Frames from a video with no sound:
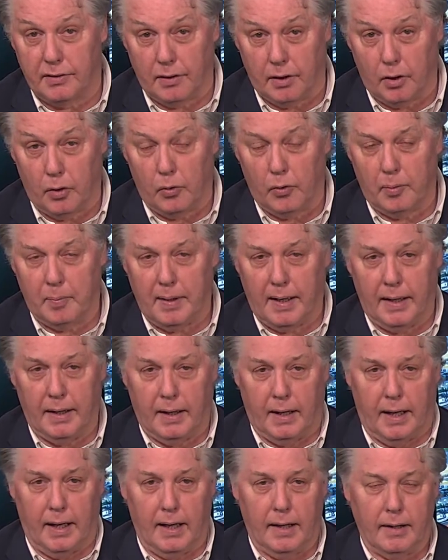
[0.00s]
in the Lower
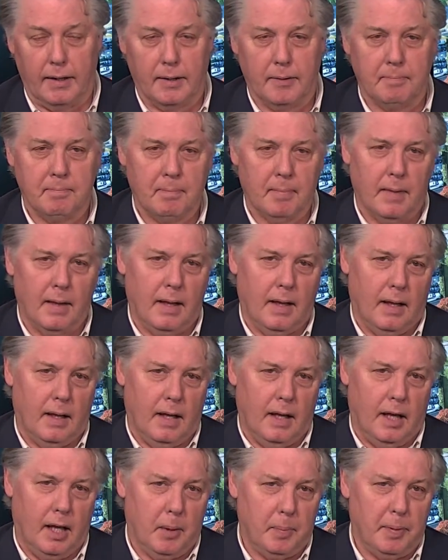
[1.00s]
Mainland.
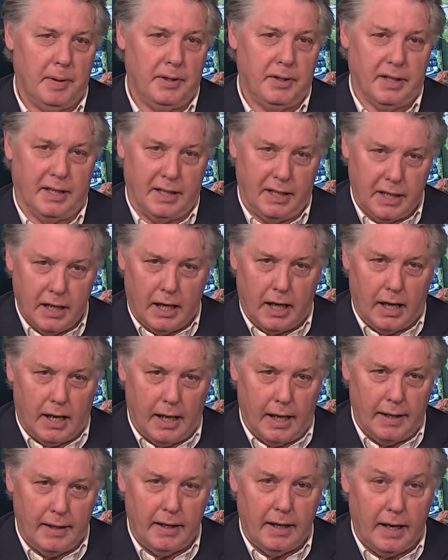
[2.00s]
Helping to
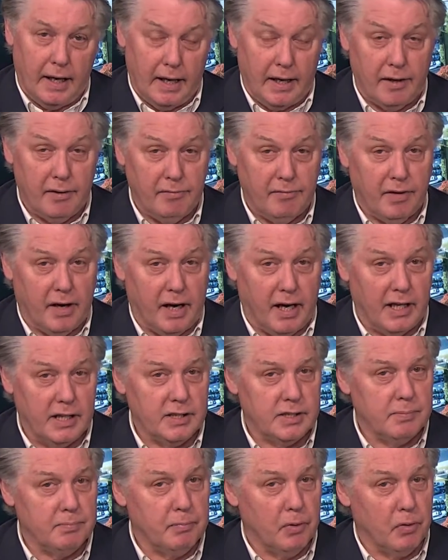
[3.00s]
guide and
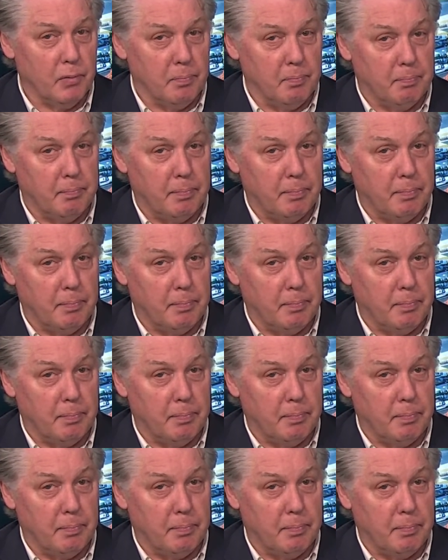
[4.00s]
advise both